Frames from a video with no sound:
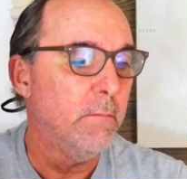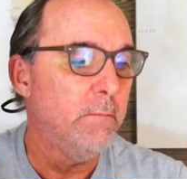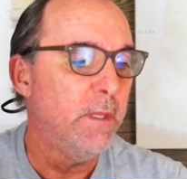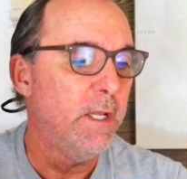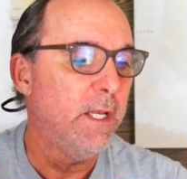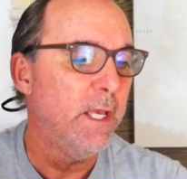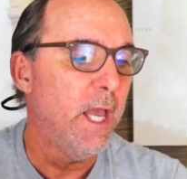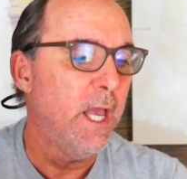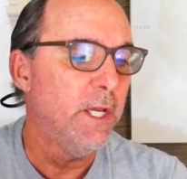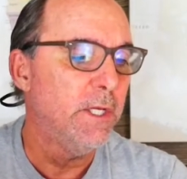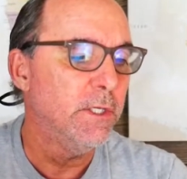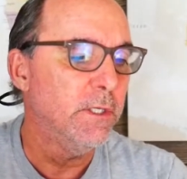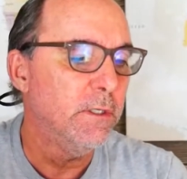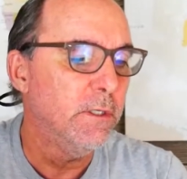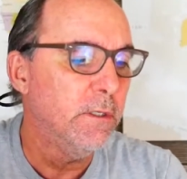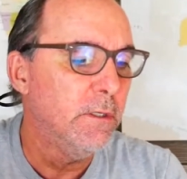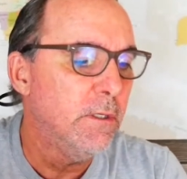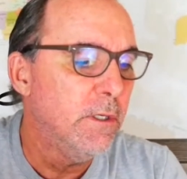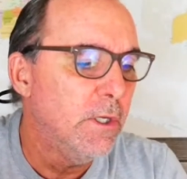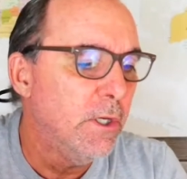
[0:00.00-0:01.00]

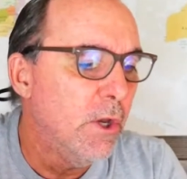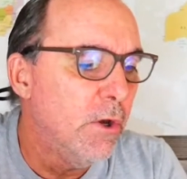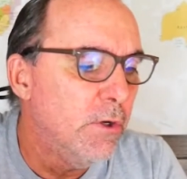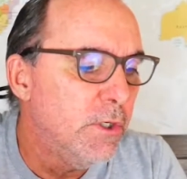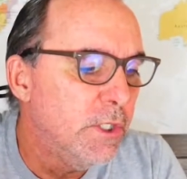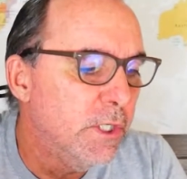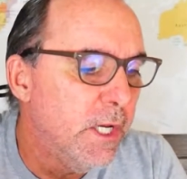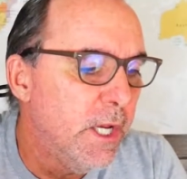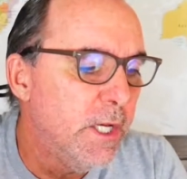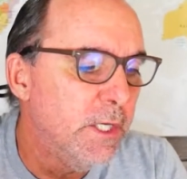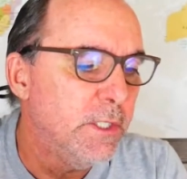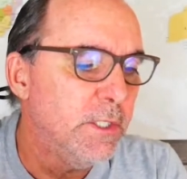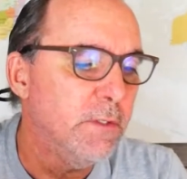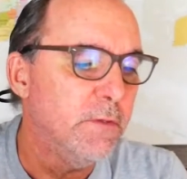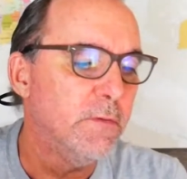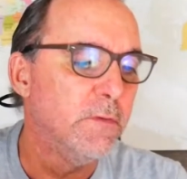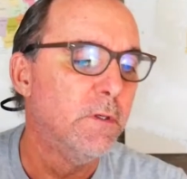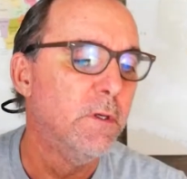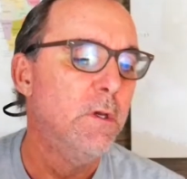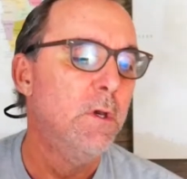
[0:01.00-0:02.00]
mitigation
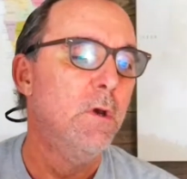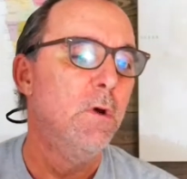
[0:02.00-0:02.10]
negotiations